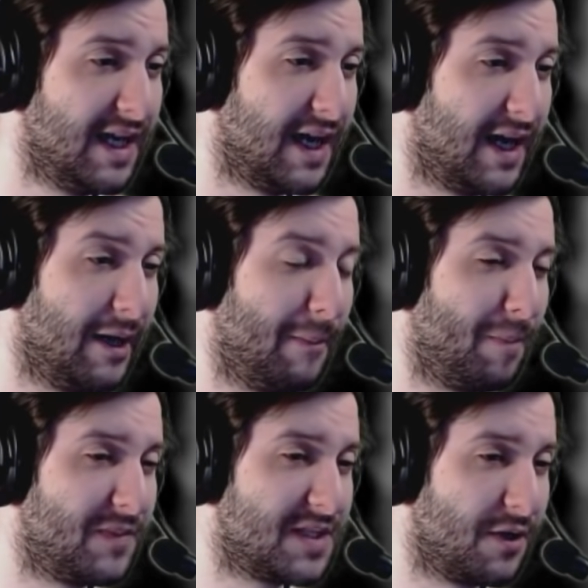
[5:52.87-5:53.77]
Um,
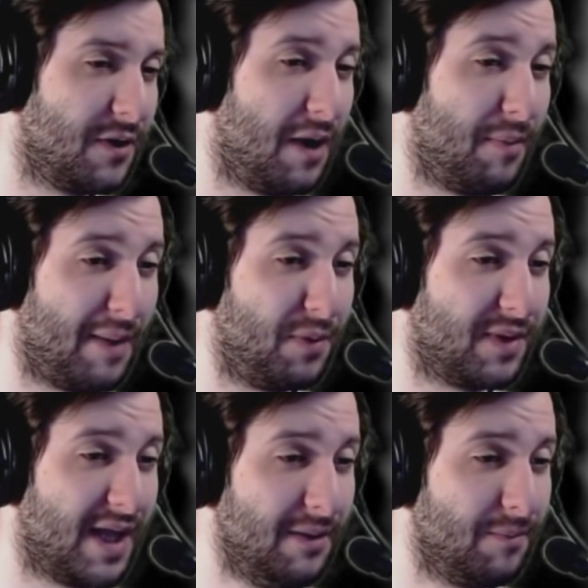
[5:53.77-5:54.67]
so I'm happy with
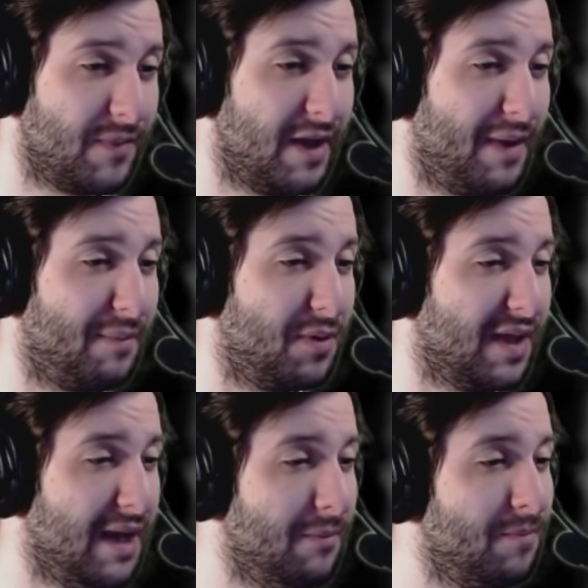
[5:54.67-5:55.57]
that. I'm happy with
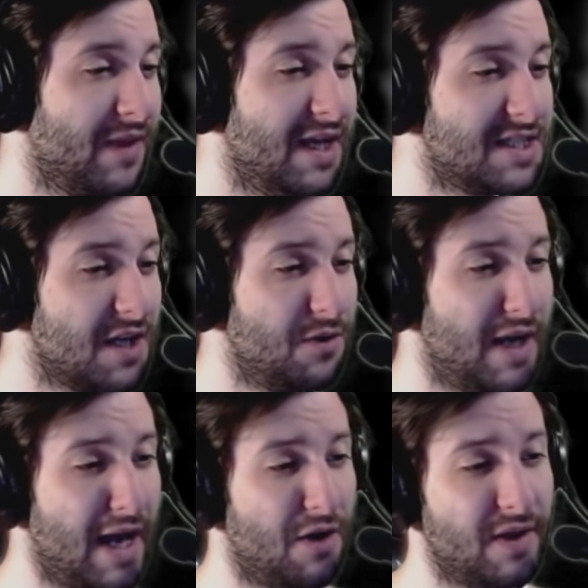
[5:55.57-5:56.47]
that. So
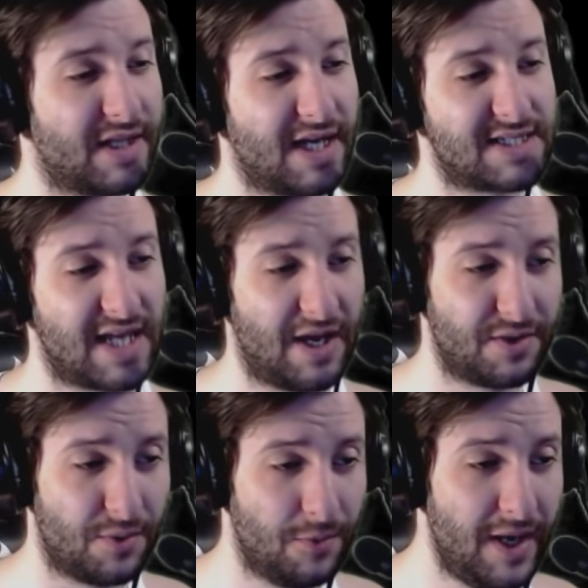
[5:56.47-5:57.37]
now that's out
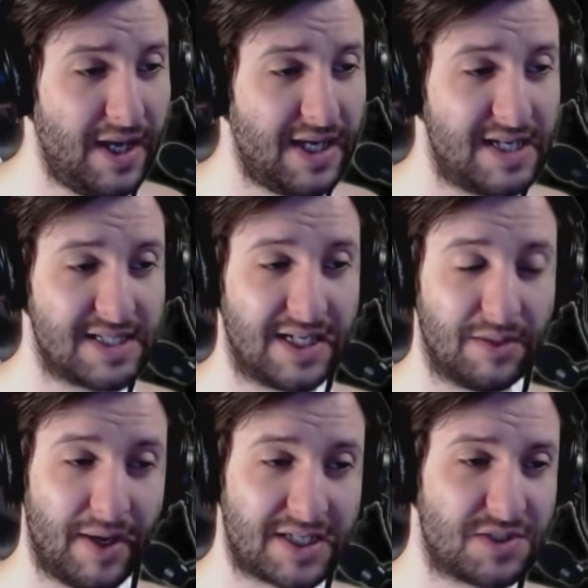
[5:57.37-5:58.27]
the way, here's a little
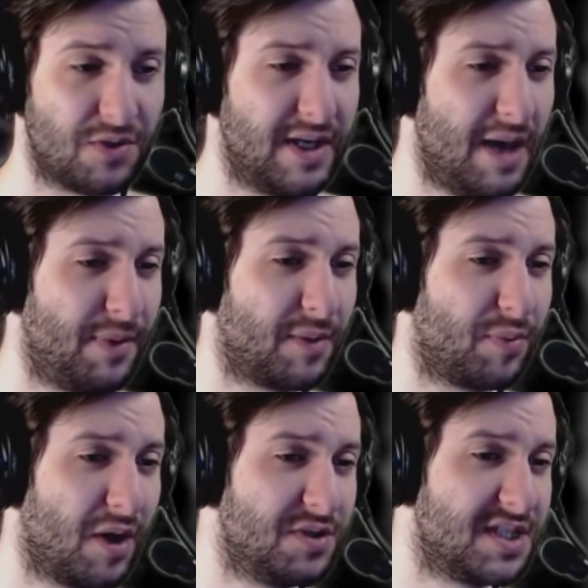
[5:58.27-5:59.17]
backstory. Epic
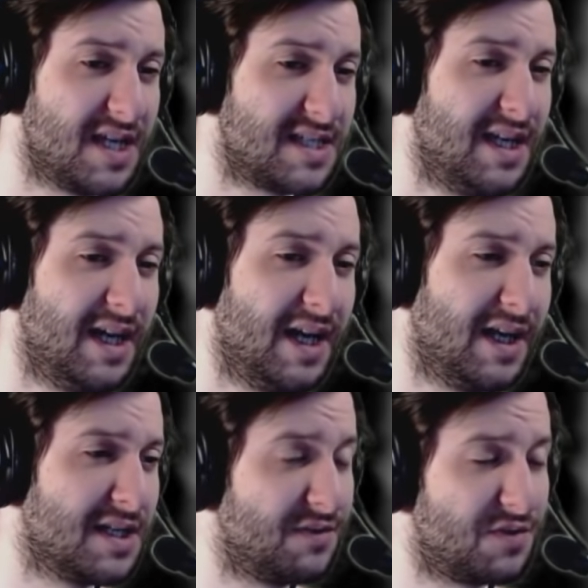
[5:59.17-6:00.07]
approached us and asked if